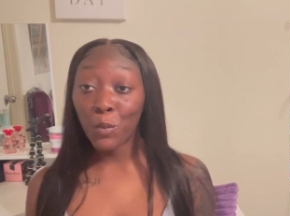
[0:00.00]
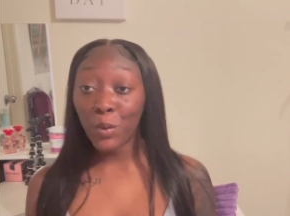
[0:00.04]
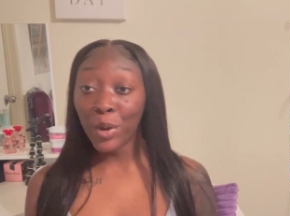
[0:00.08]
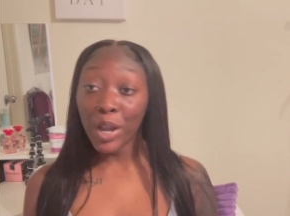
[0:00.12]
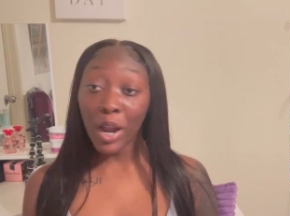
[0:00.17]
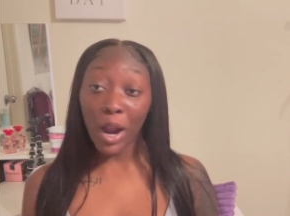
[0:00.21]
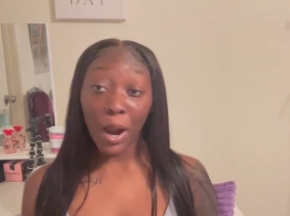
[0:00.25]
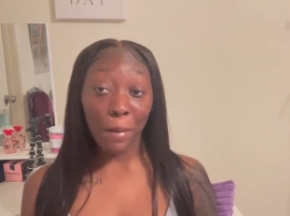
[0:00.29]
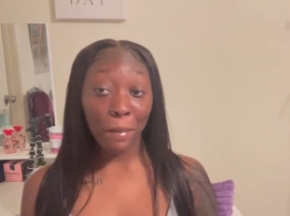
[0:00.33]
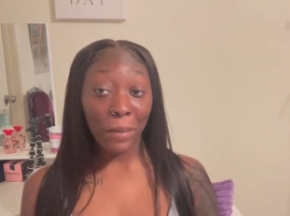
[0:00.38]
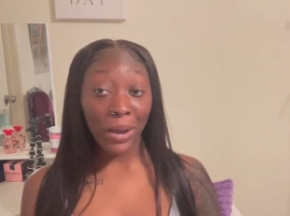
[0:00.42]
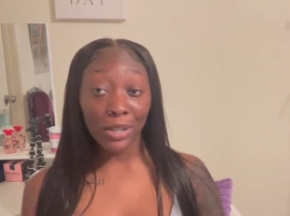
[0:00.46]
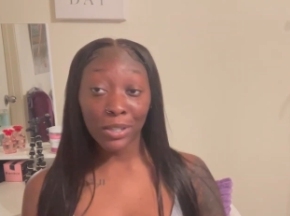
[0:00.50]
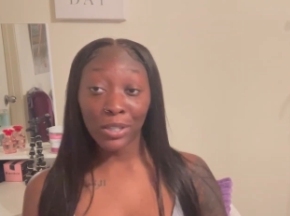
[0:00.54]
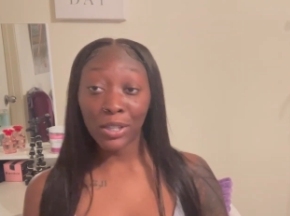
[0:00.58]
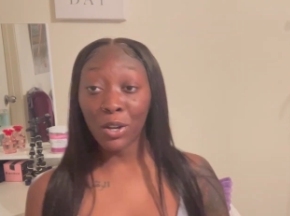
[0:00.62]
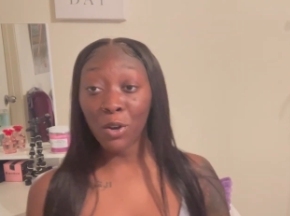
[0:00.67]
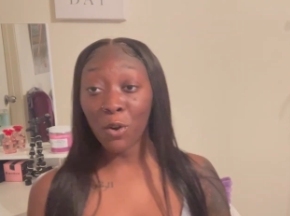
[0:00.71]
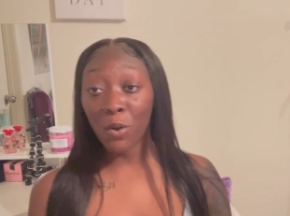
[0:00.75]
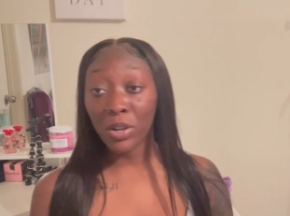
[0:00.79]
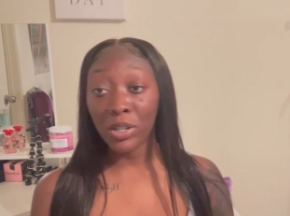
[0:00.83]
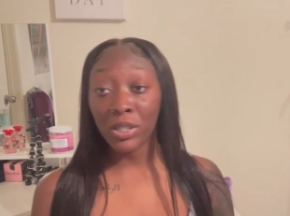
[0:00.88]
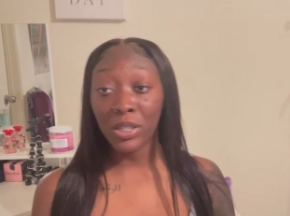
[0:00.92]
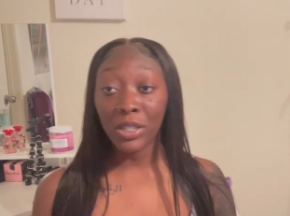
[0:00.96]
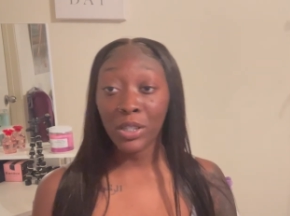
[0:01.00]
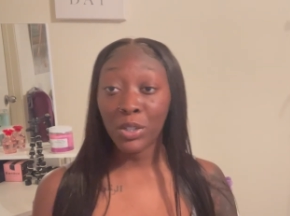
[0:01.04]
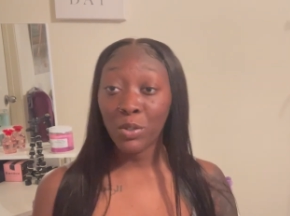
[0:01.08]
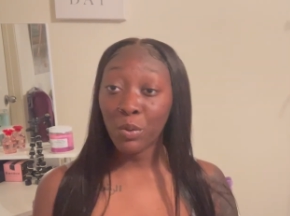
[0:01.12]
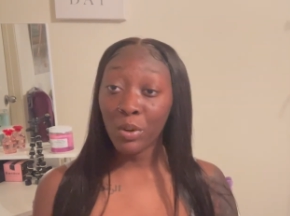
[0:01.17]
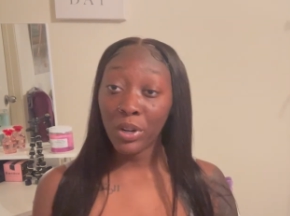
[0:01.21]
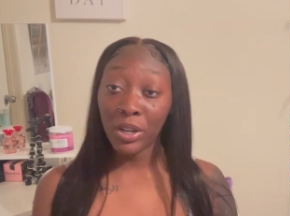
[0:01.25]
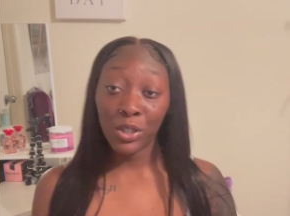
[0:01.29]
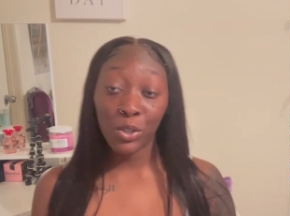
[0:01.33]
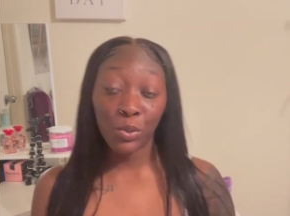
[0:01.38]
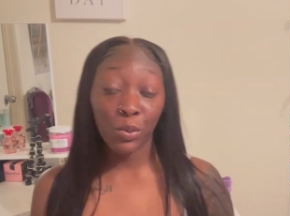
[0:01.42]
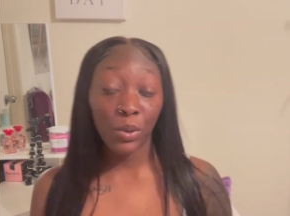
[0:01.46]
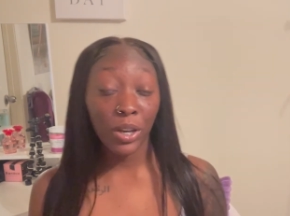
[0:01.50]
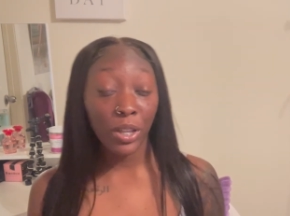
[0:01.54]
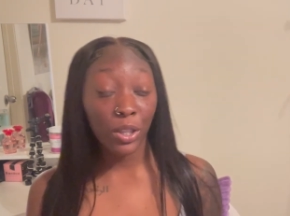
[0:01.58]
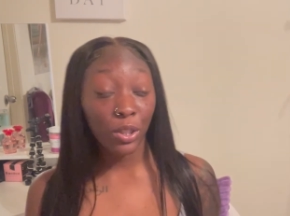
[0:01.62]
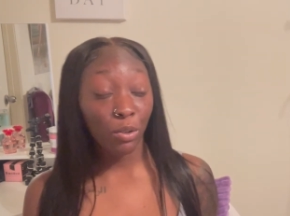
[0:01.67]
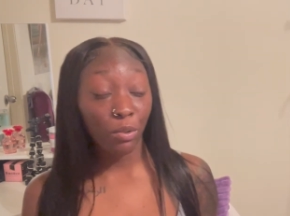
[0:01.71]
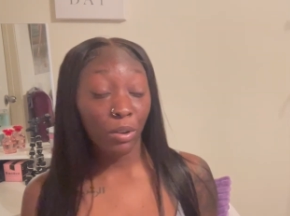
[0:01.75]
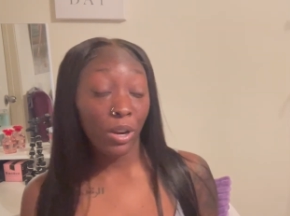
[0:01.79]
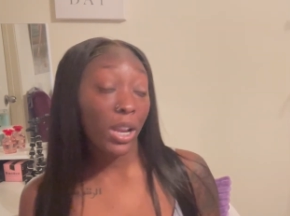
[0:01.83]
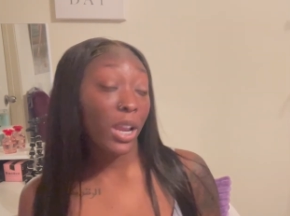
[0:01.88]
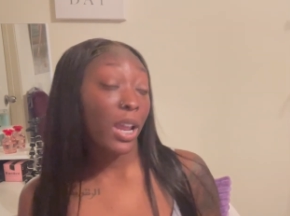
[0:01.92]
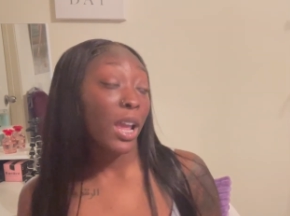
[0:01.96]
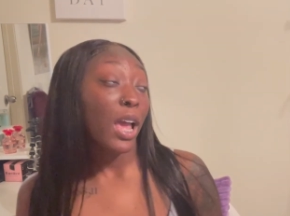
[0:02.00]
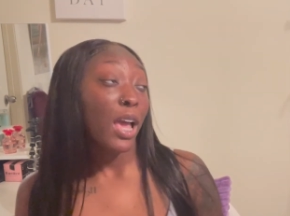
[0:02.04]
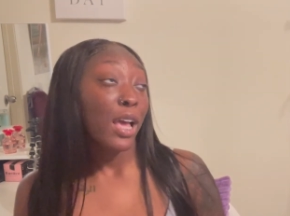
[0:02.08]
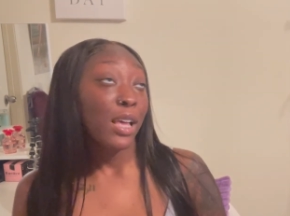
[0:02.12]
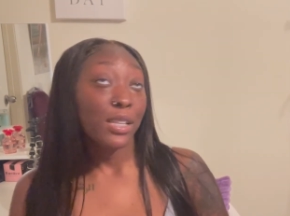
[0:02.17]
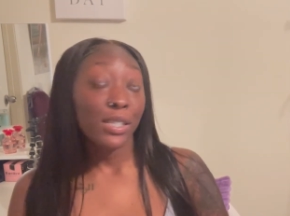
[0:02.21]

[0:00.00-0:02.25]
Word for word: We are about to go into twenty twenty-three,